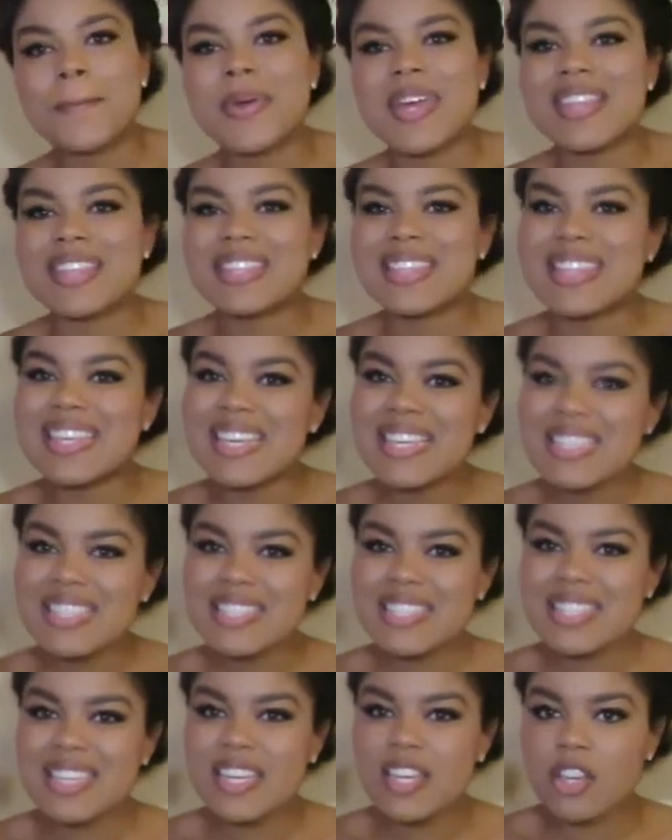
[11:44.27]
But
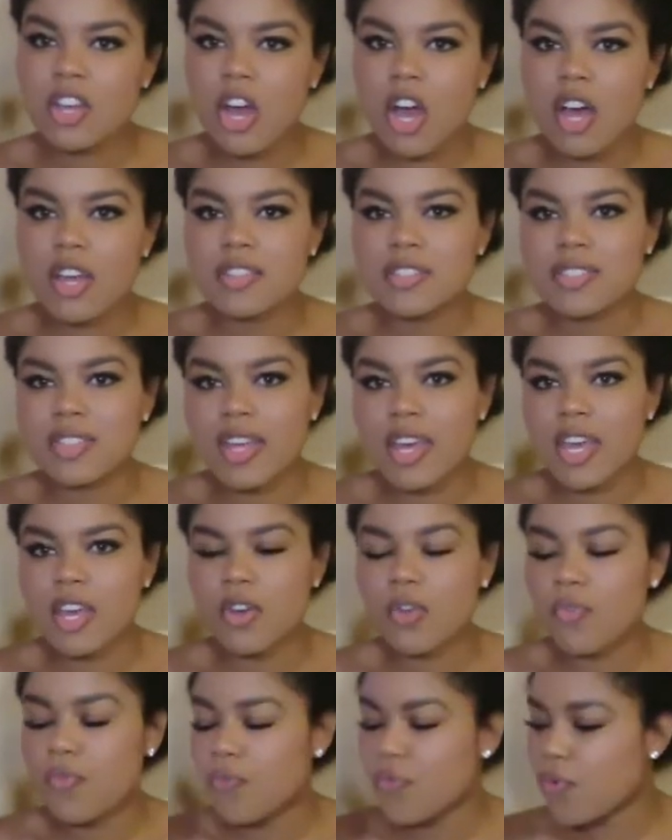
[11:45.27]
this can cost
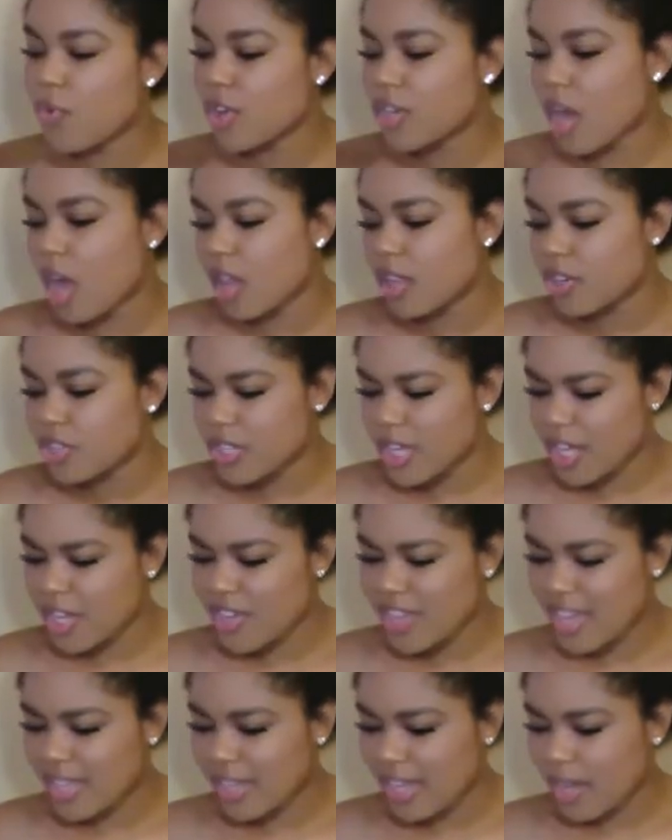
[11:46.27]
like $4, and
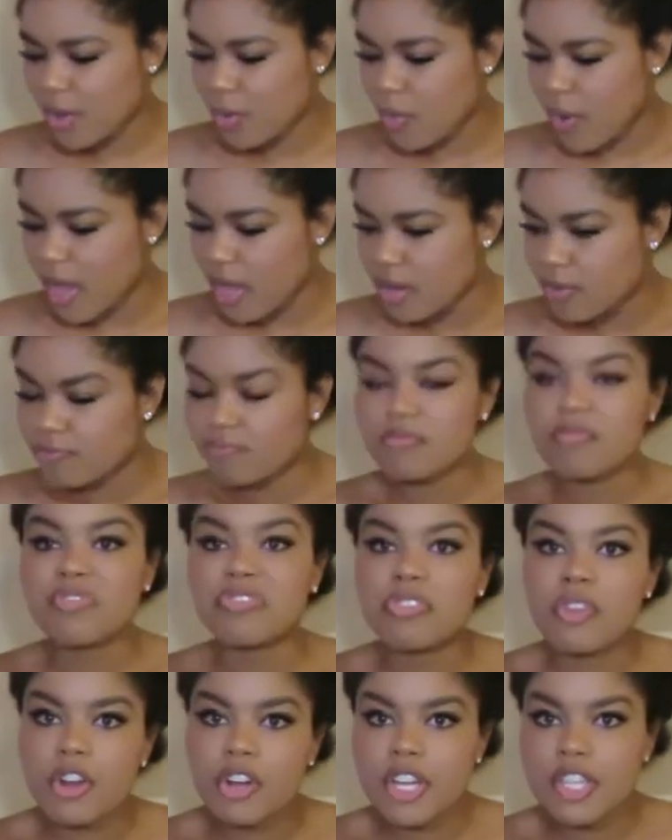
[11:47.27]
you get like what,
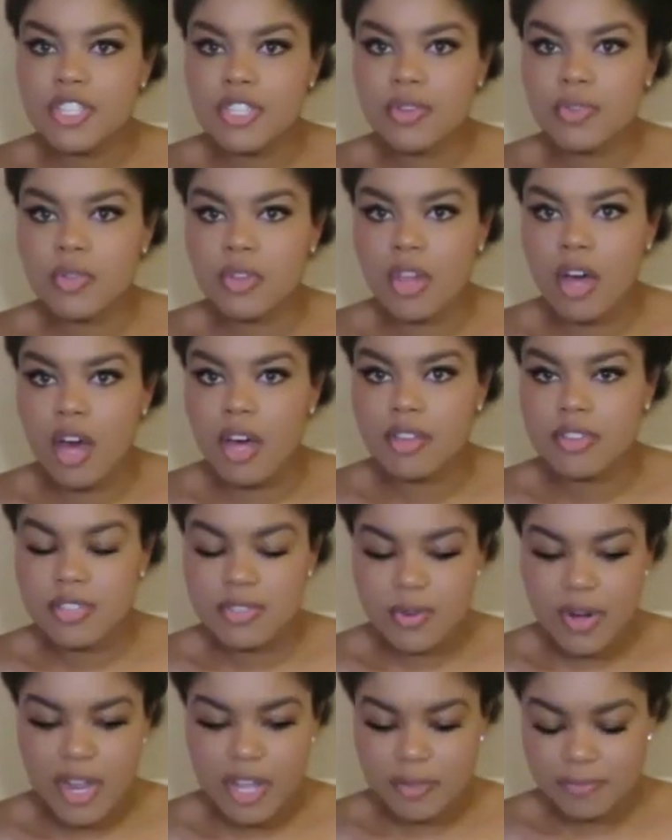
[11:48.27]
32
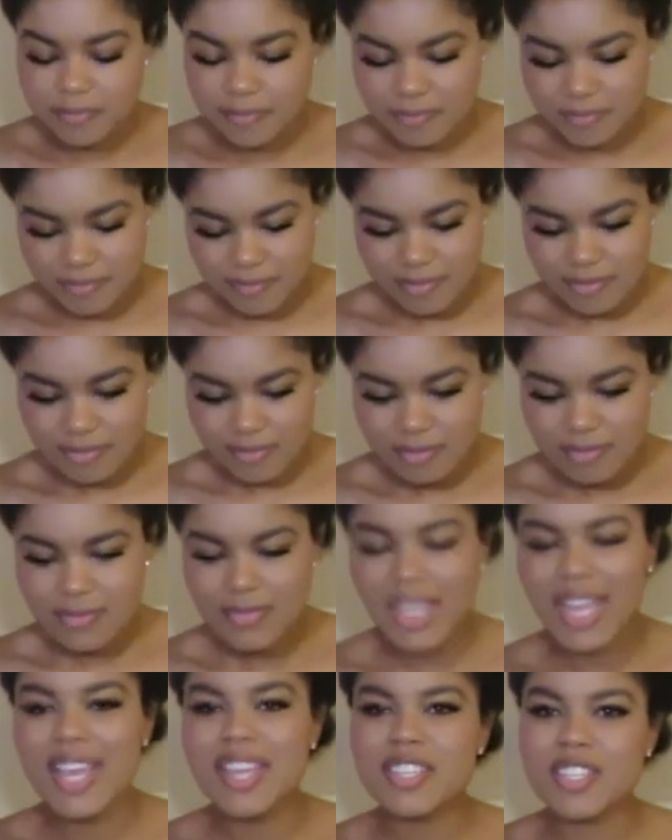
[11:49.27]
cloths, right?
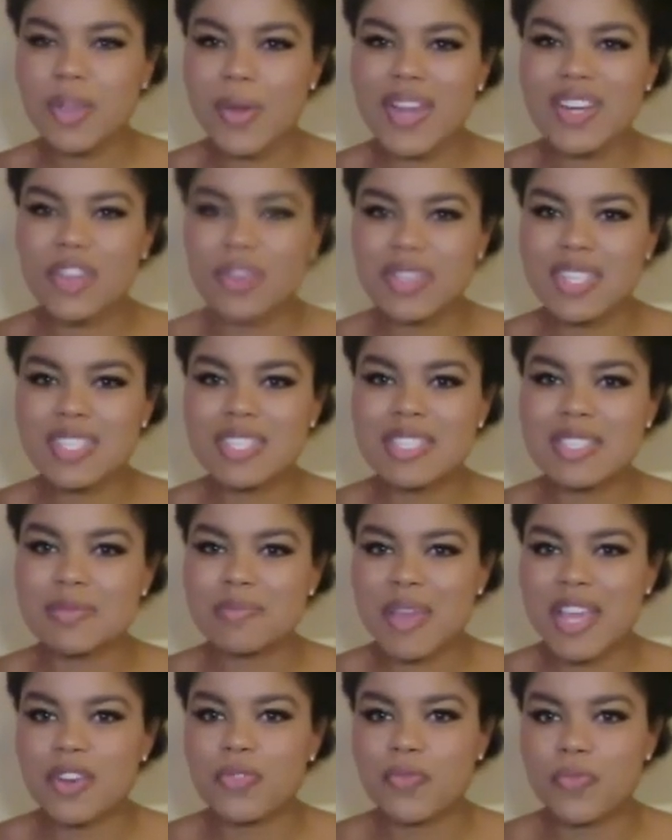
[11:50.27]
And so I know this is
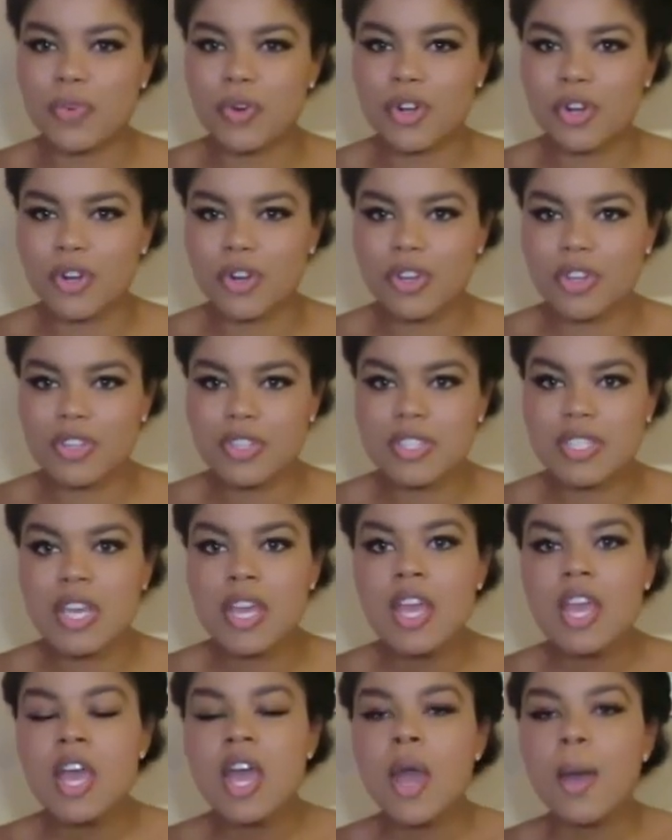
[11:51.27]
made for girls,
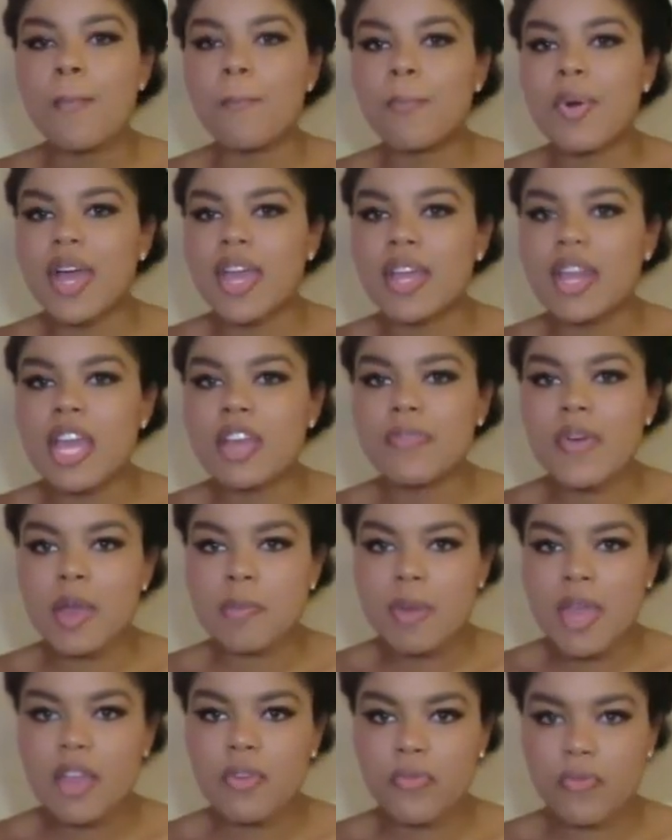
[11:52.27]
but if
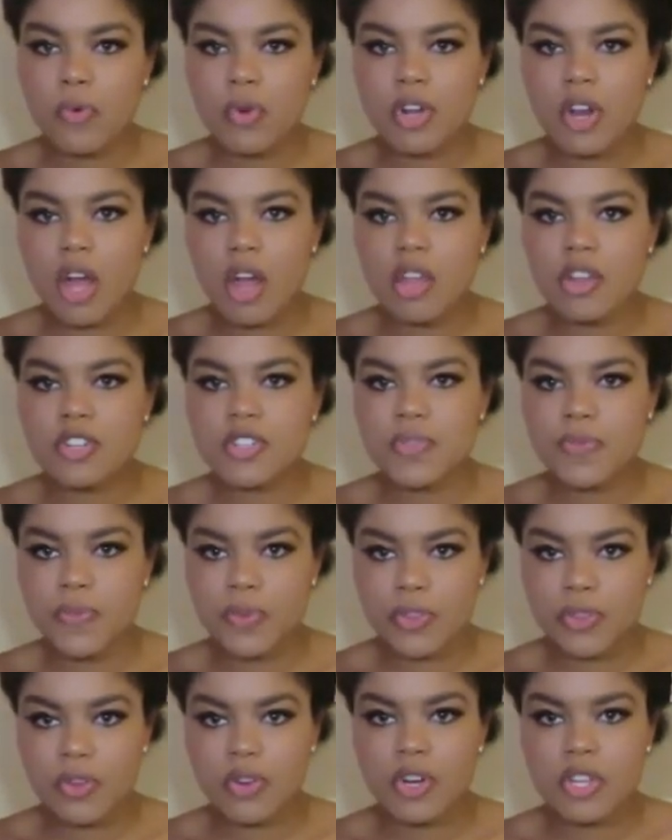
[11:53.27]
I pay $4
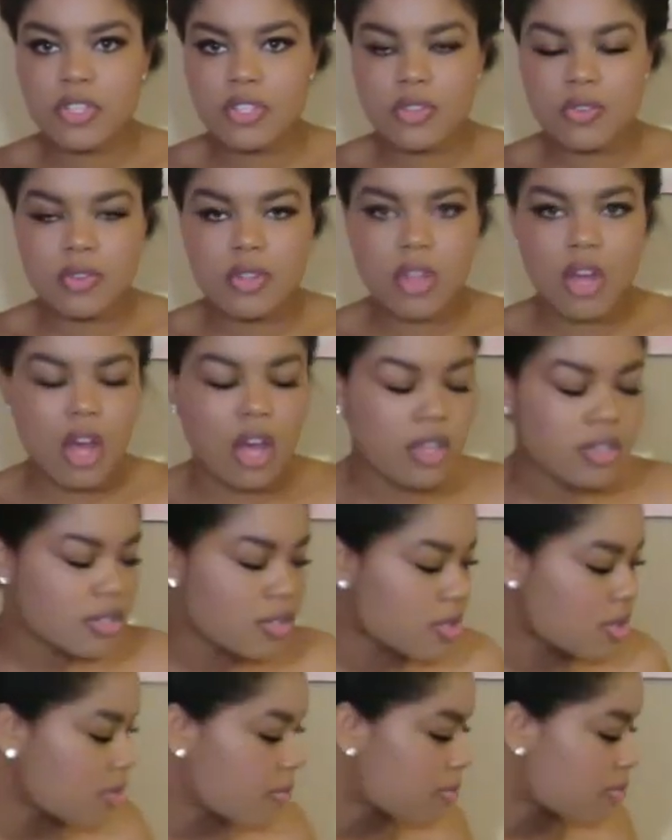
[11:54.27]
for 32
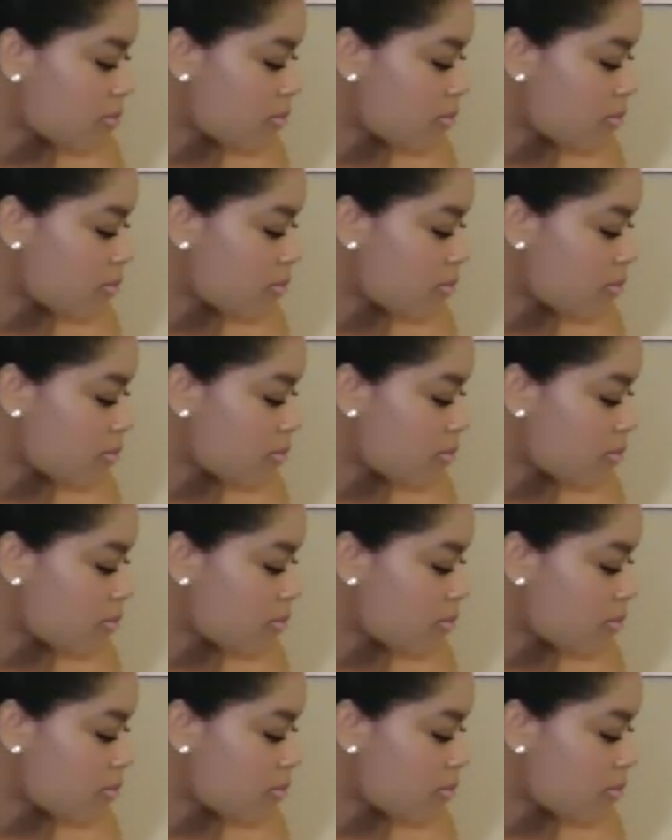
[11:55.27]
cloths,